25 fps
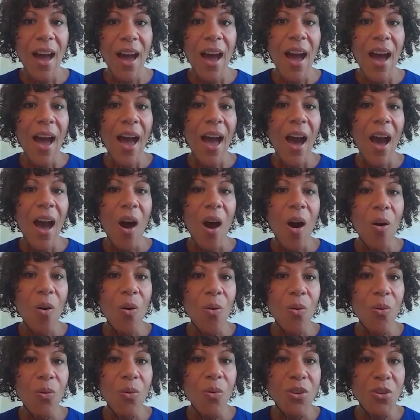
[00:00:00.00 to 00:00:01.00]

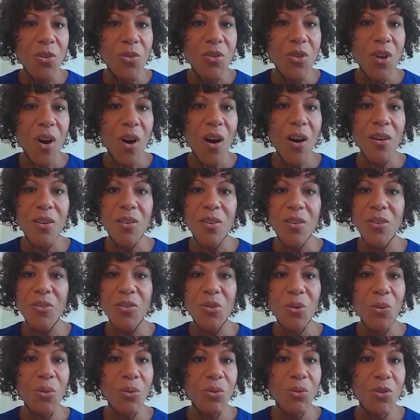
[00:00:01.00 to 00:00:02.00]
how your daughter
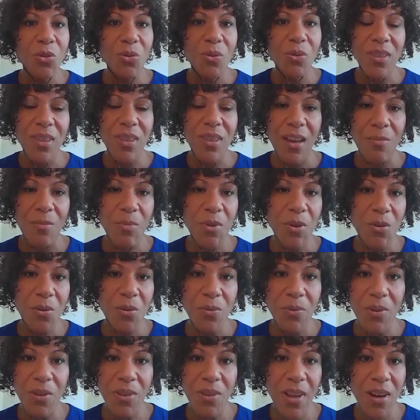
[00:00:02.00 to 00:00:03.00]
told you in that
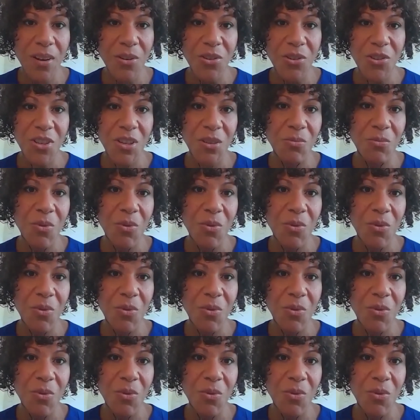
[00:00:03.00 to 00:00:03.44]
beautiful letter she